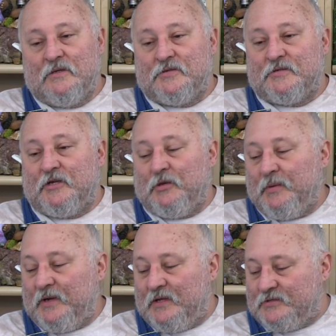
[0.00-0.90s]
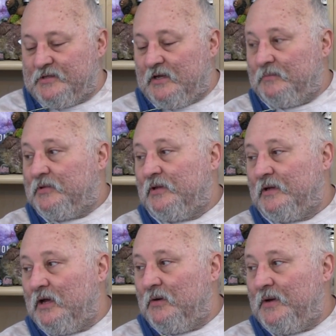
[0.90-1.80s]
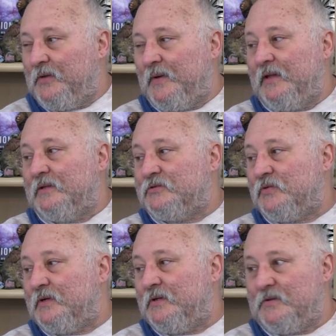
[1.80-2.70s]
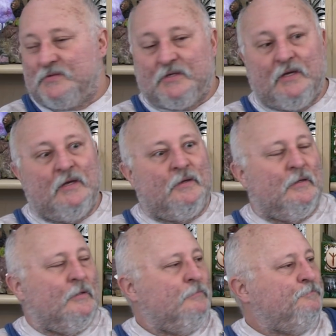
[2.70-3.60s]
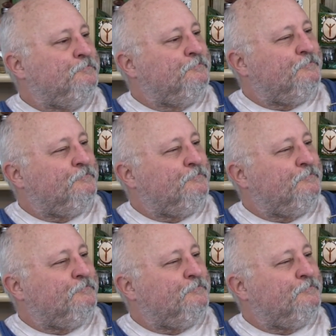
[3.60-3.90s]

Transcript: This is going to be nonstop until I go. Anyway, let's try to do this again. Um,